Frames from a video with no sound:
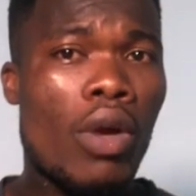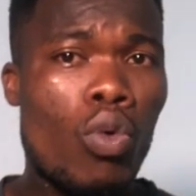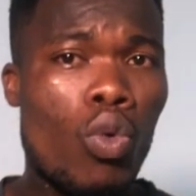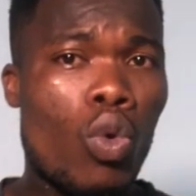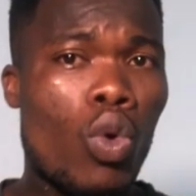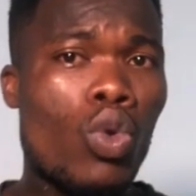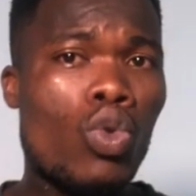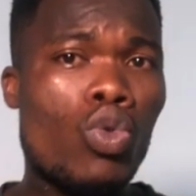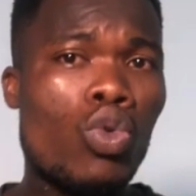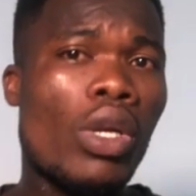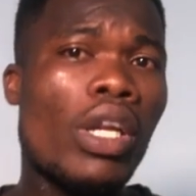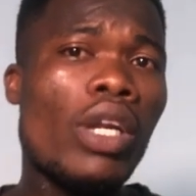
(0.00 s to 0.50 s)

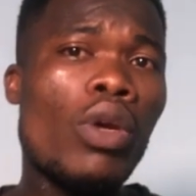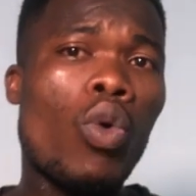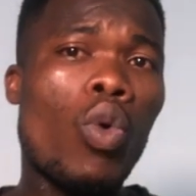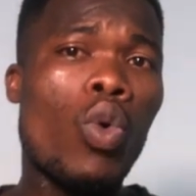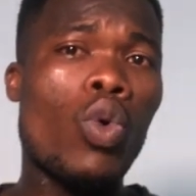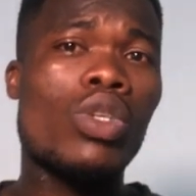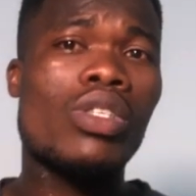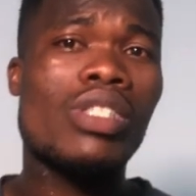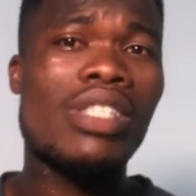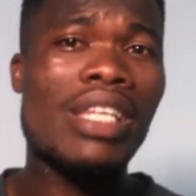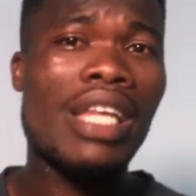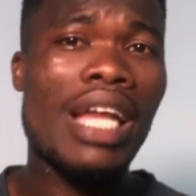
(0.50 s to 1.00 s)
controlling
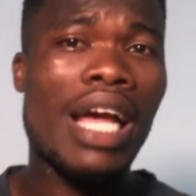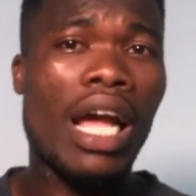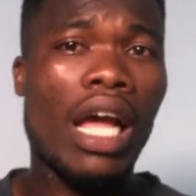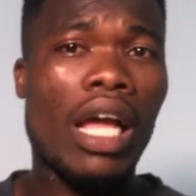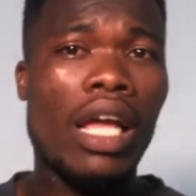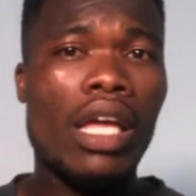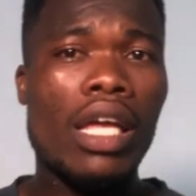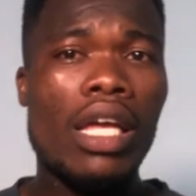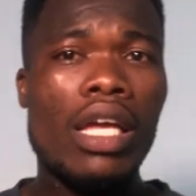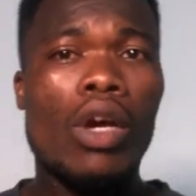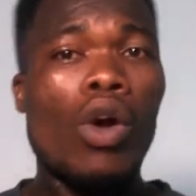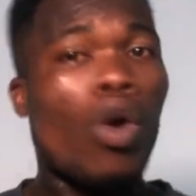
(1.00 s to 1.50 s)
host na
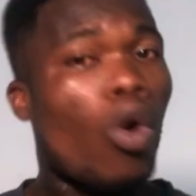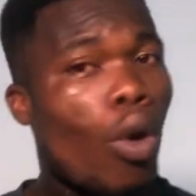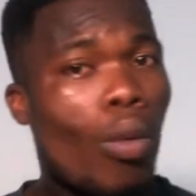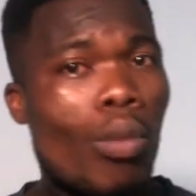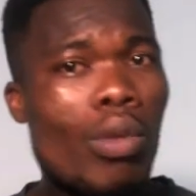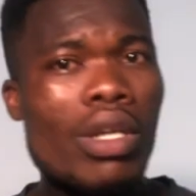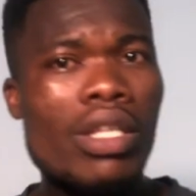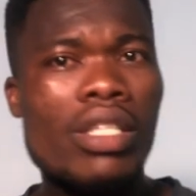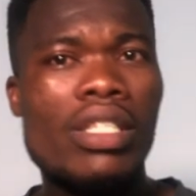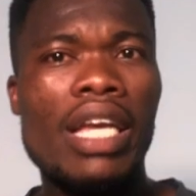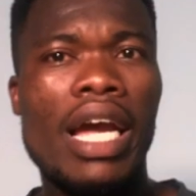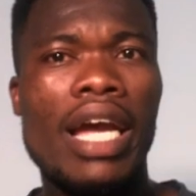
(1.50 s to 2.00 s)
o
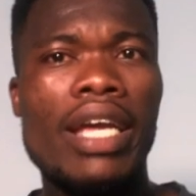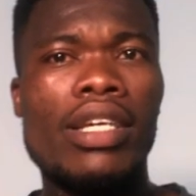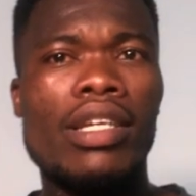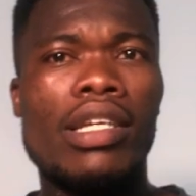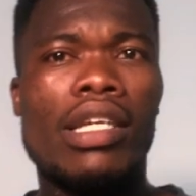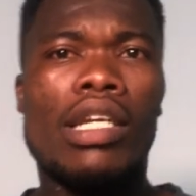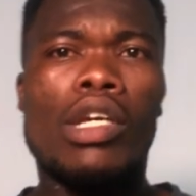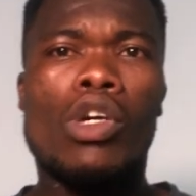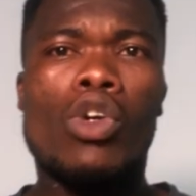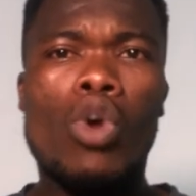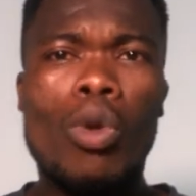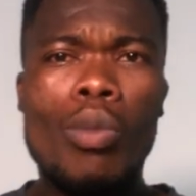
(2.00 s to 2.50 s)
mo njai
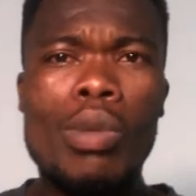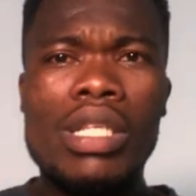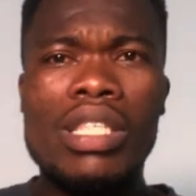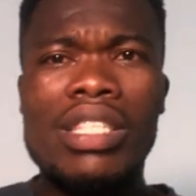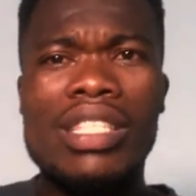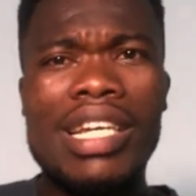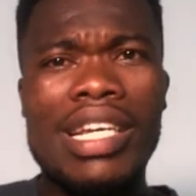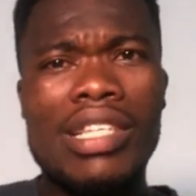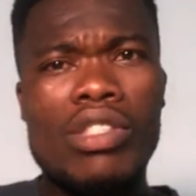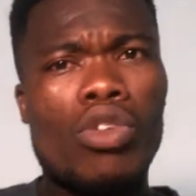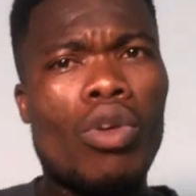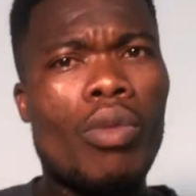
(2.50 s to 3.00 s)
no mo
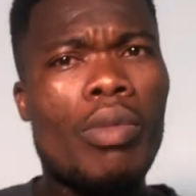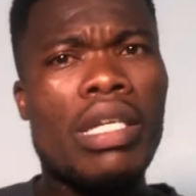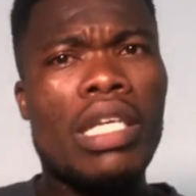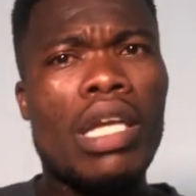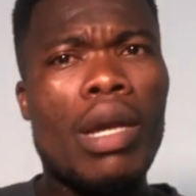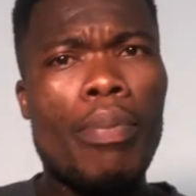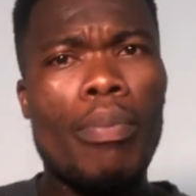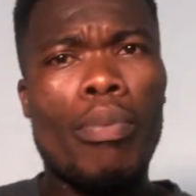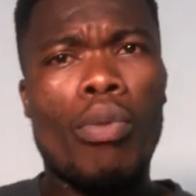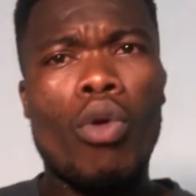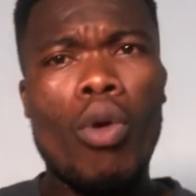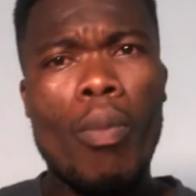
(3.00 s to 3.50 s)
tenase no mo ye
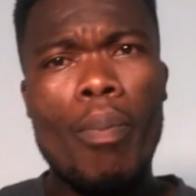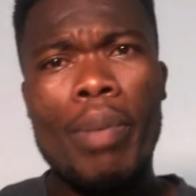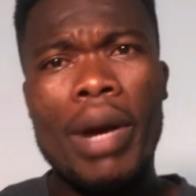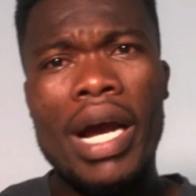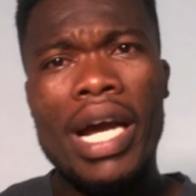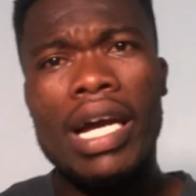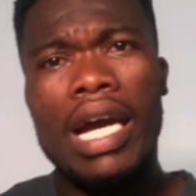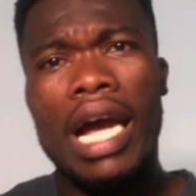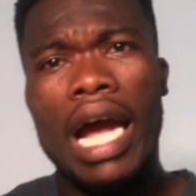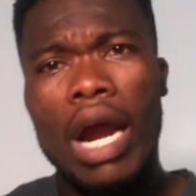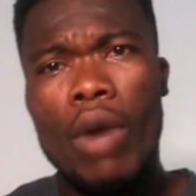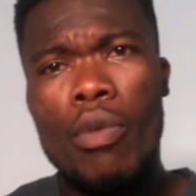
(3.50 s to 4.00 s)
proper
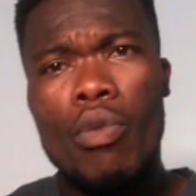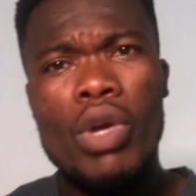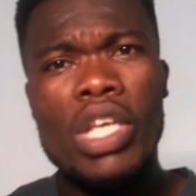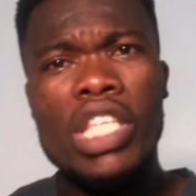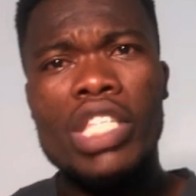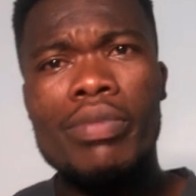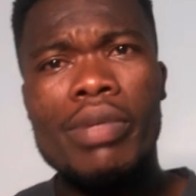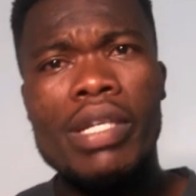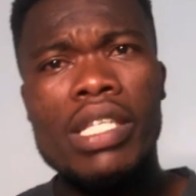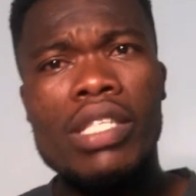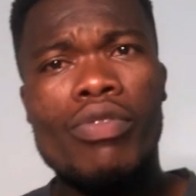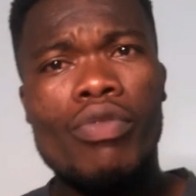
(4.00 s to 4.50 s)

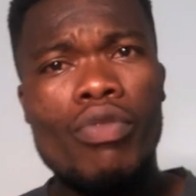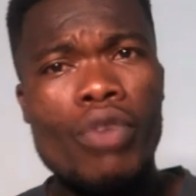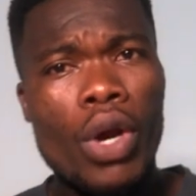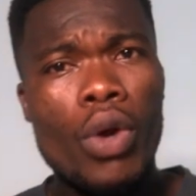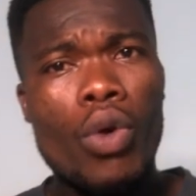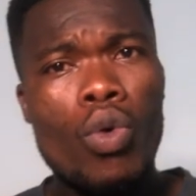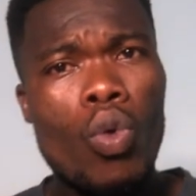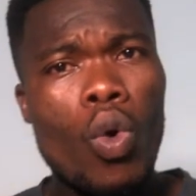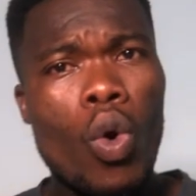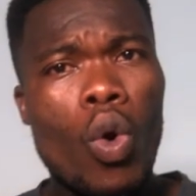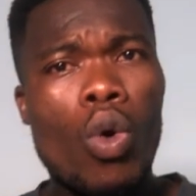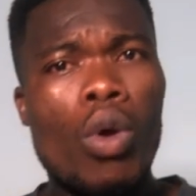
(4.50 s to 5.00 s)
arrangement very
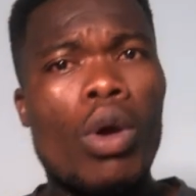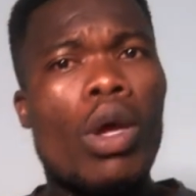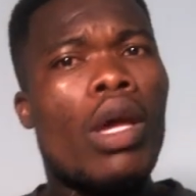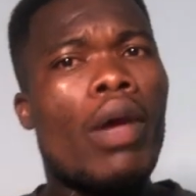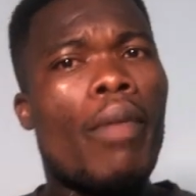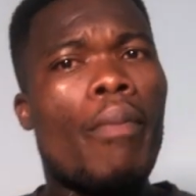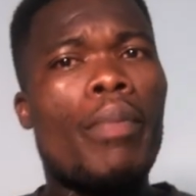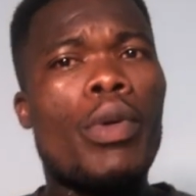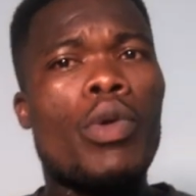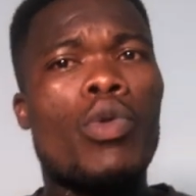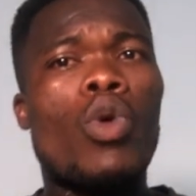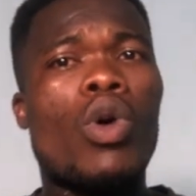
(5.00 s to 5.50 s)
well
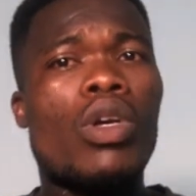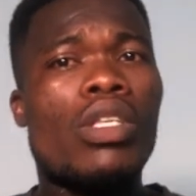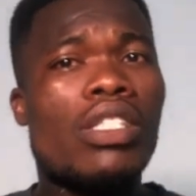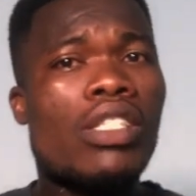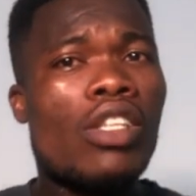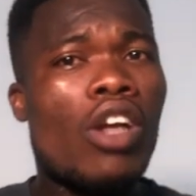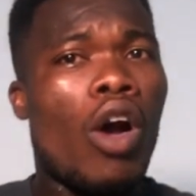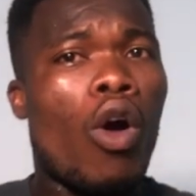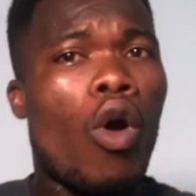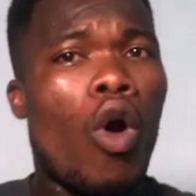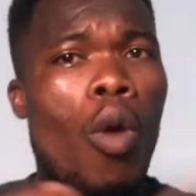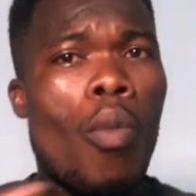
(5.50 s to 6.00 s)
because
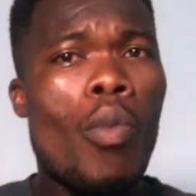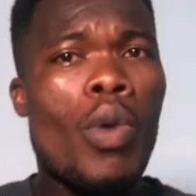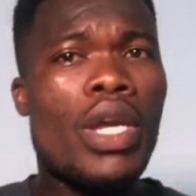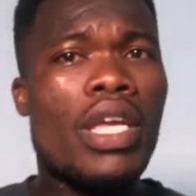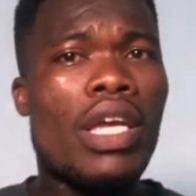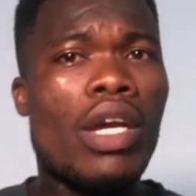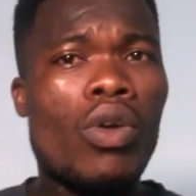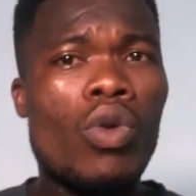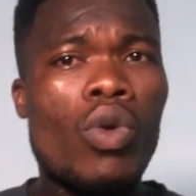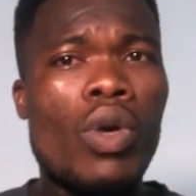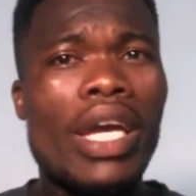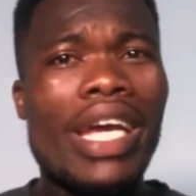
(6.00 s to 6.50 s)
now omo ye
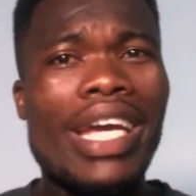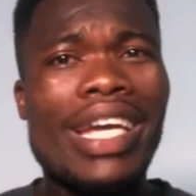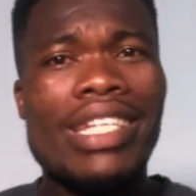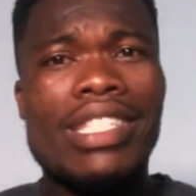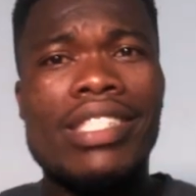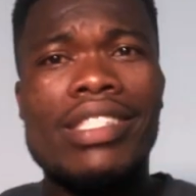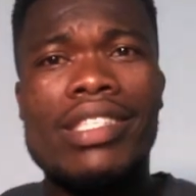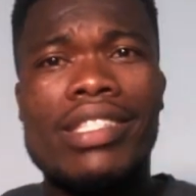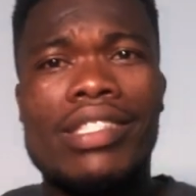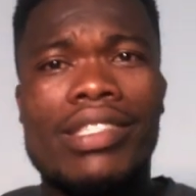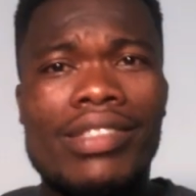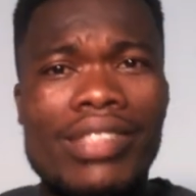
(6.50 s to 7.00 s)
no it's
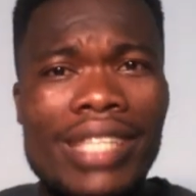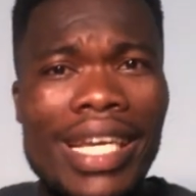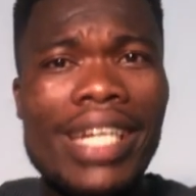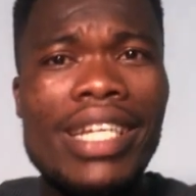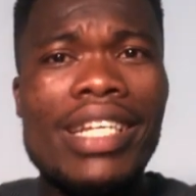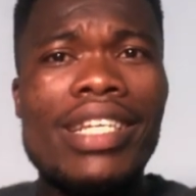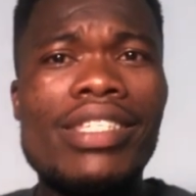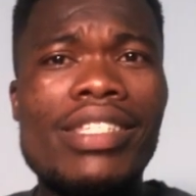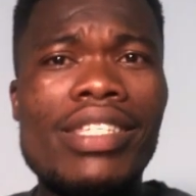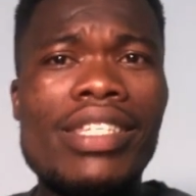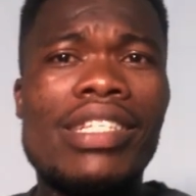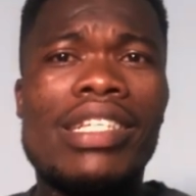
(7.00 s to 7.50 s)

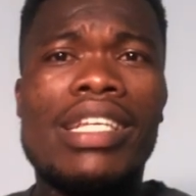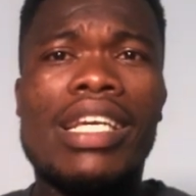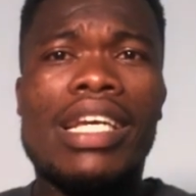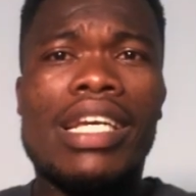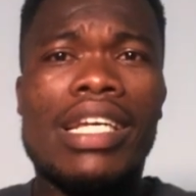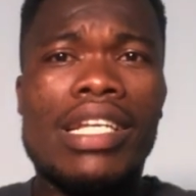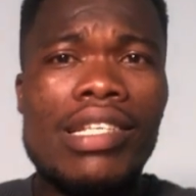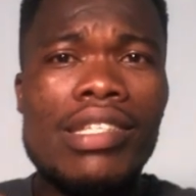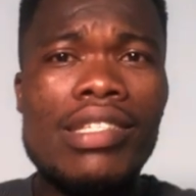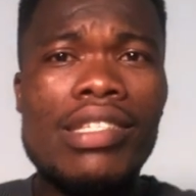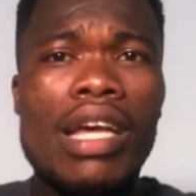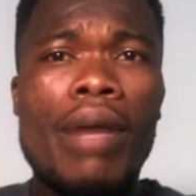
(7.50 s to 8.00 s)
tarnishing
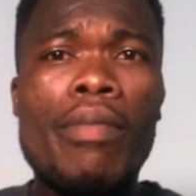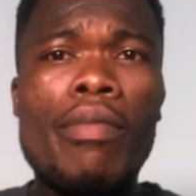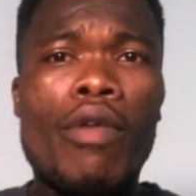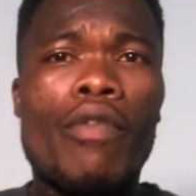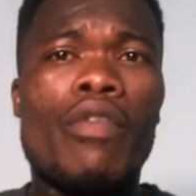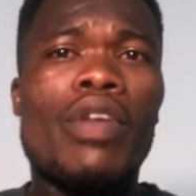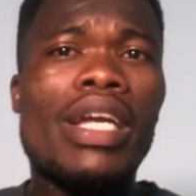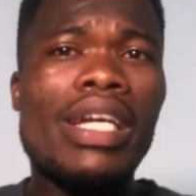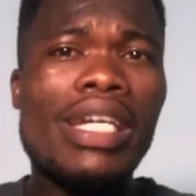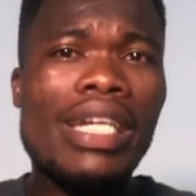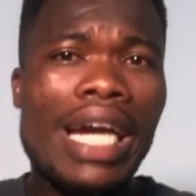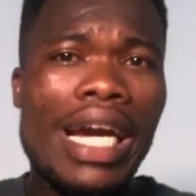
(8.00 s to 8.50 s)
some of
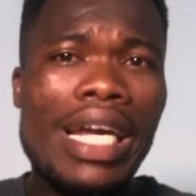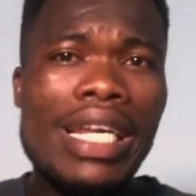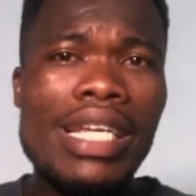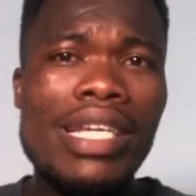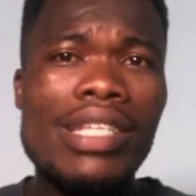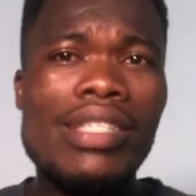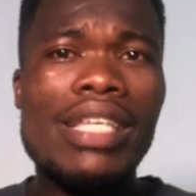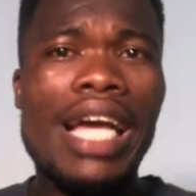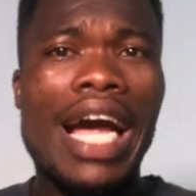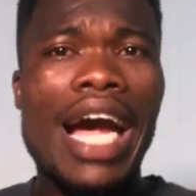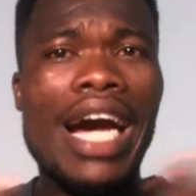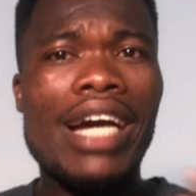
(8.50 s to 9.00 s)
the
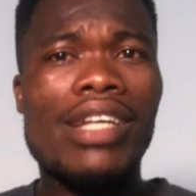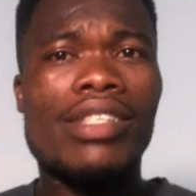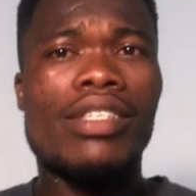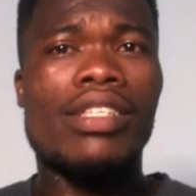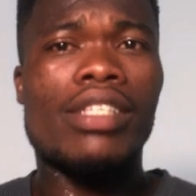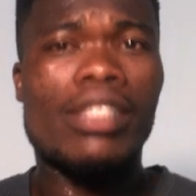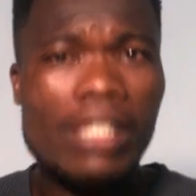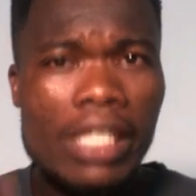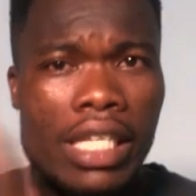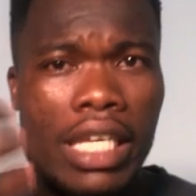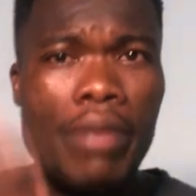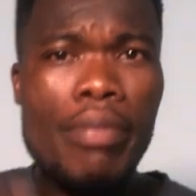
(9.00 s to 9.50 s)
Ghanaian
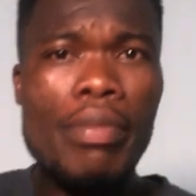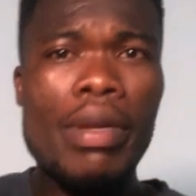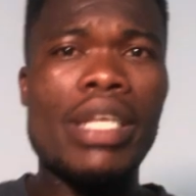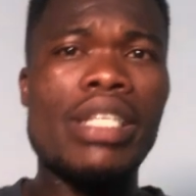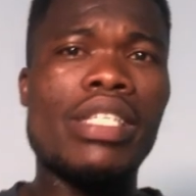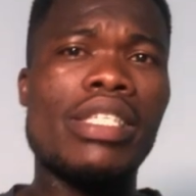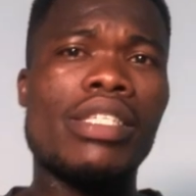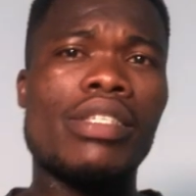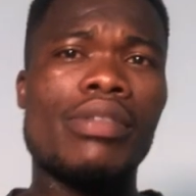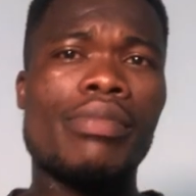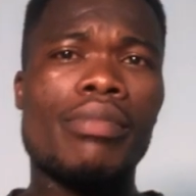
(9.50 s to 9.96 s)
artists' image